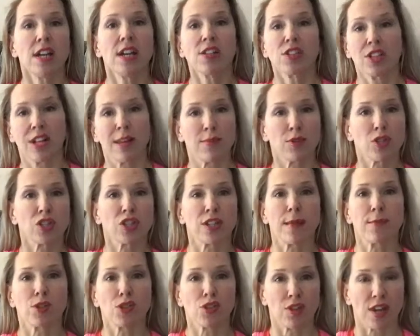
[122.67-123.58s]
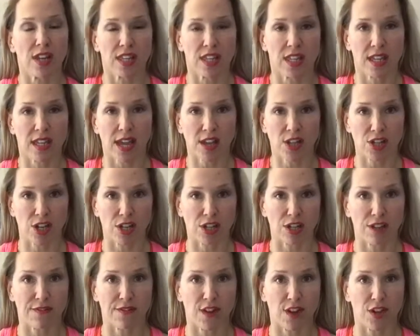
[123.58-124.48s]
So let me just demonstrate the
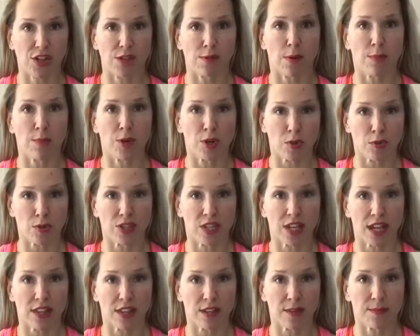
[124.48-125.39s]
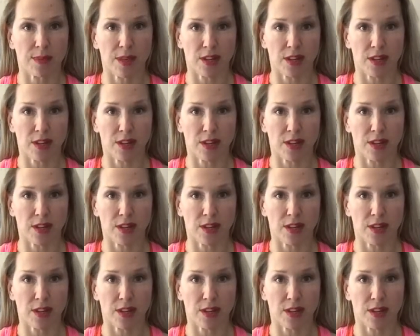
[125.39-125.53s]
exercises first and then I'll put it all together.